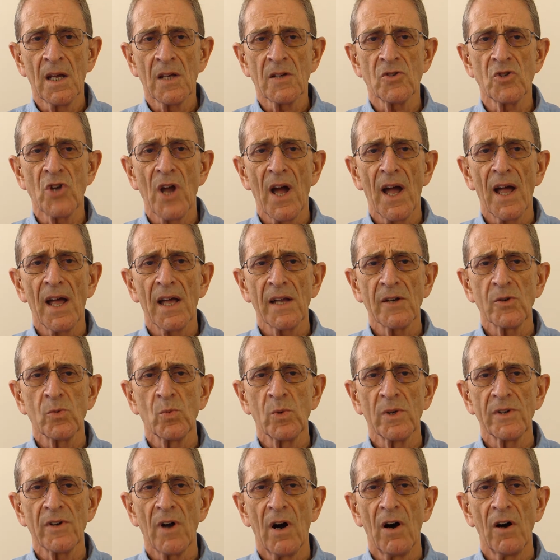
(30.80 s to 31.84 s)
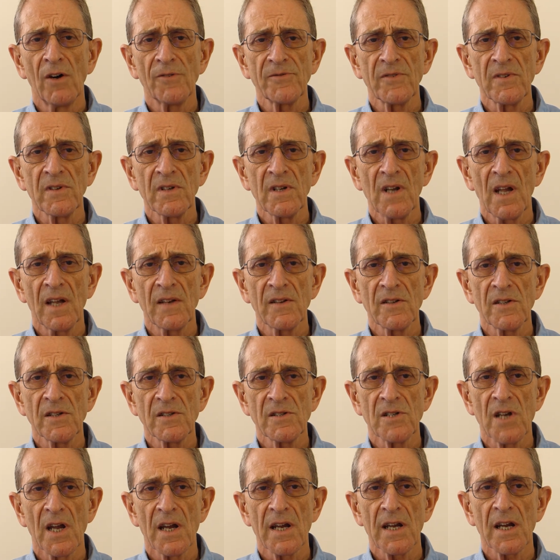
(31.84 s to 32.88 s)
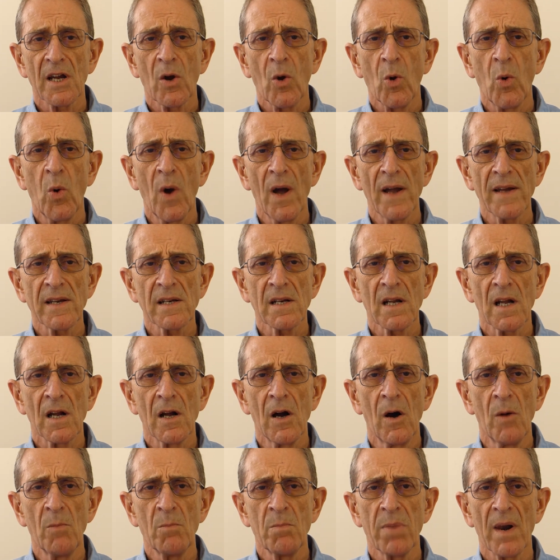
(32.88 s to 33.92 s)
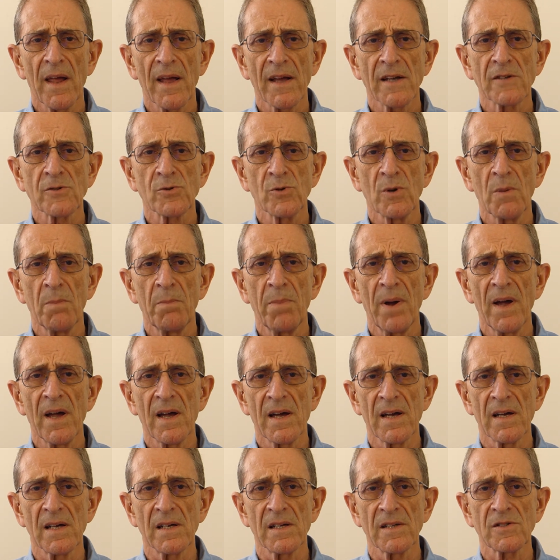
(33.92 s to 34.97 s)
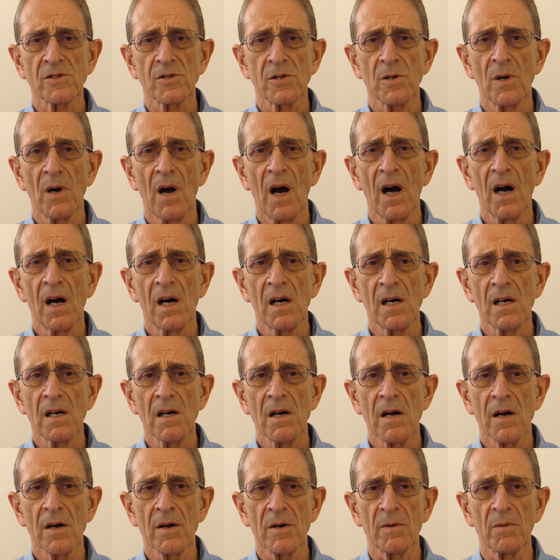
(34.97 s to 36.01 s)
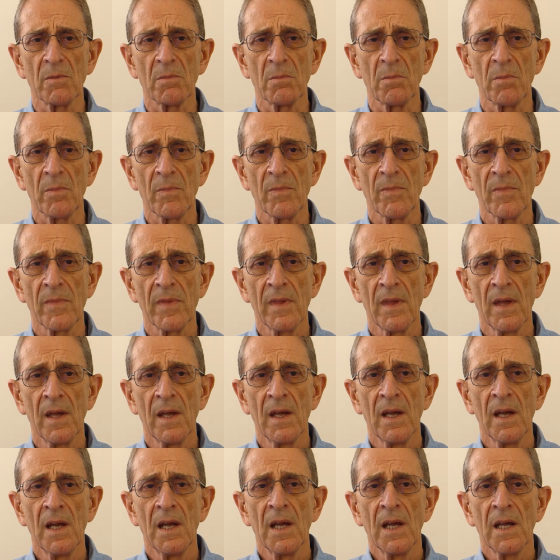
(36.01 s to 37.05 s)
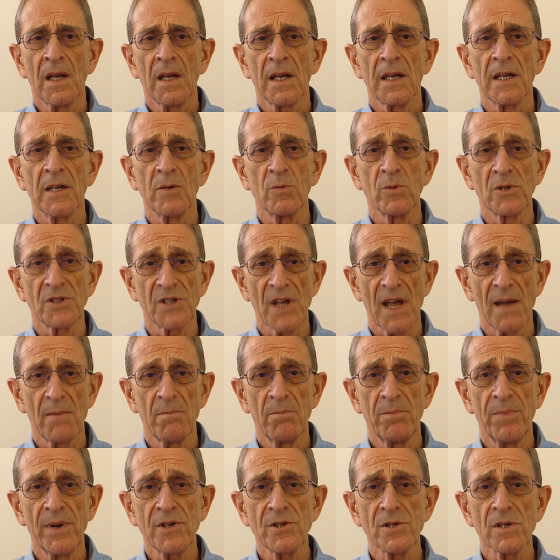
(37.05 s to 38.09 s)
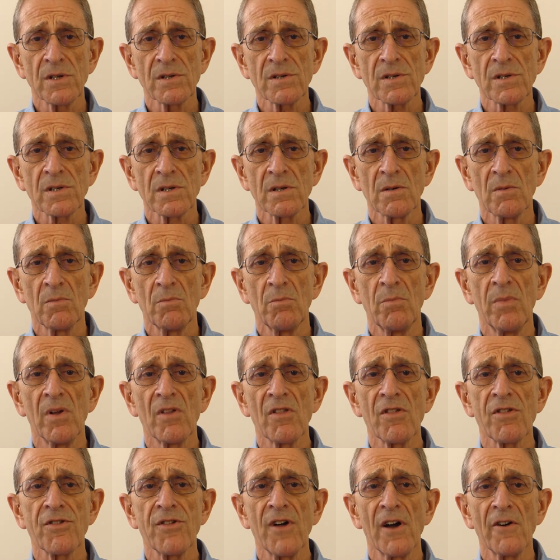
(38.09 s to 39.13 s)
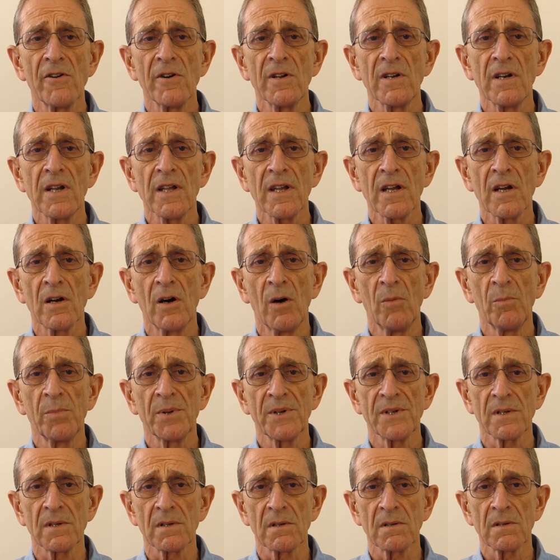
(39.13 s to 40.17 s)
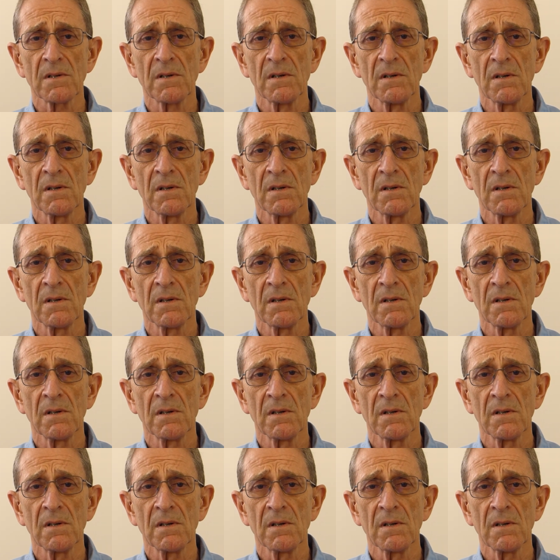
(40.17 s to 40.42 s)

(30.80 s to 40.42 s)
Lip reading: Dad would often undertake quite complex repairs to our home. He was ambitious but thoroughly competent.